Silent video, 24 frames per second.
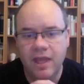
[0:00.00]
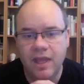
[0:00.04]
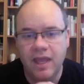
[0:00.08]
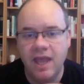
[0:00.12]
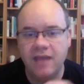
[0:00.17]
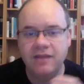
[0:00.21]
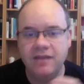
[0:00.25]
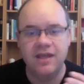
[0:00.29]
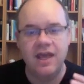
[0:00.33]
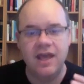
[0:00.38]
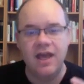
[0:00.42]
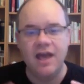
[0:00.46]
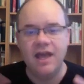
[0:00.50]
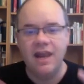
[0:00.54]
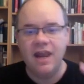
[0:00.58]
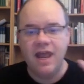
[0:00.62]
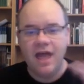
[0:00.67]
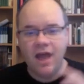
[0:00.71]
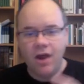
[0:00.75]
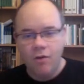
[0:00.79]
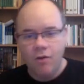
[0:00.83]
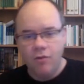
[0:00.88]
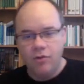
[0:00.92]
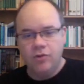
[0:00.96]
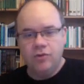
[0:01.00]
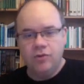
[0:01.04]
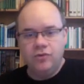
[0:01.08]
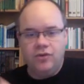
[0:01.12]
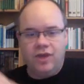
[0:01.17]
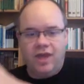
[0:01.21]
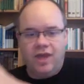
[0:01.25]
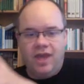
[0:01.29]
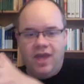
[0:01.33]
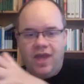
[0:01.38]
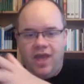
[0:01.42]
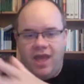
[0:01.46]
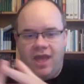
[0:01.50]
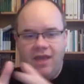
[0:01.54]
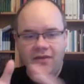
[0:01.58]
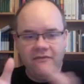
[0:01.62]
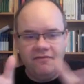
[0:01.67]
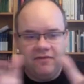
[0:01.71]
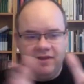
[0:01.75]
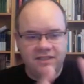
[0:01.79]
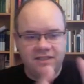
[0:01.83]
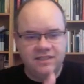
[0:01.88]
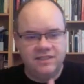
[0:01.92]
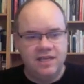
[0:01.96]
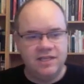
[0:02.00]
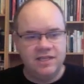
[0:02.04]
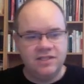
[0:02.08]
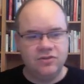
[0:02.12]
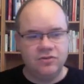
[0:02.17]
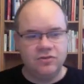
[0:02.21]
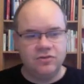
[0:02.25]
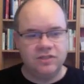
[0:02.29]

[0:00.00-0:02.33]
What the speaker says: And they allow you to have access to